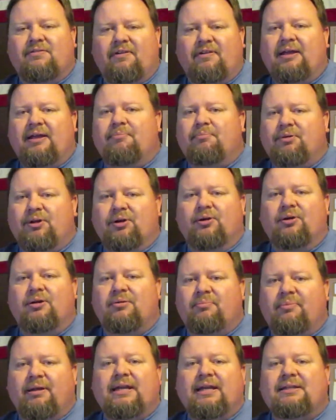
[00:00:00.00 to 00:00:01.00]
to Van
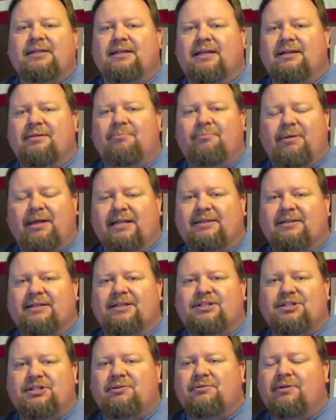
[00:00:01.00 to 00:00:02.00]
Buren meant
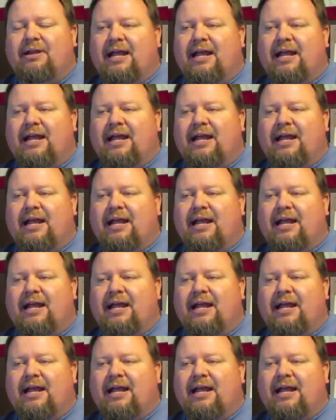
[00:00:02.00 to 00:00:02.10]
that you